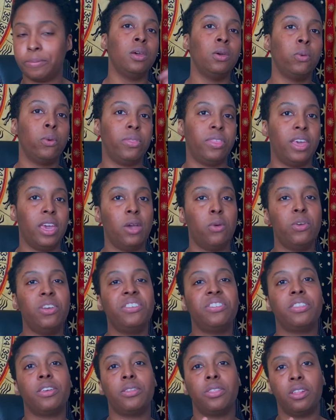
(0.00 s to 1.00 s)
With Aries,
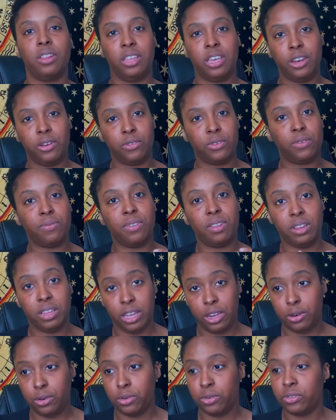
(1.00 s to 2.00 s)
they're the leader of the
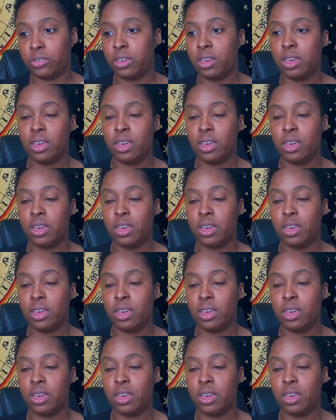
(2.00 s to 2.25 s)
leaders.